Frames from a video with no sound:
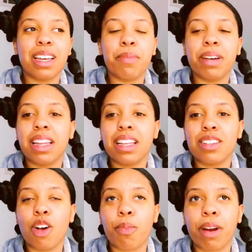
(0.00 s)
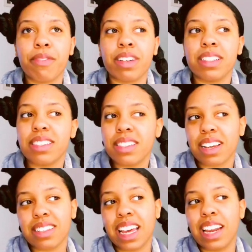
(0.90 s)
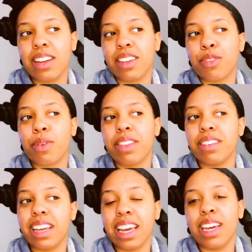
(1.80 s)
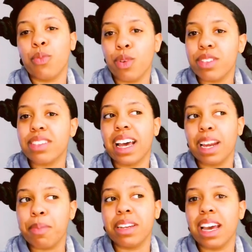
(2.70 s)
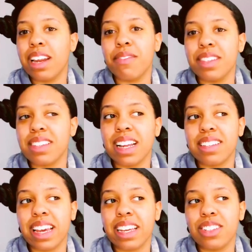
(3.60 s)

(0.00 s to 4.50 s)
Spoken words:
but that's all preference, because throughout the day it will slide up and down if it's not tight.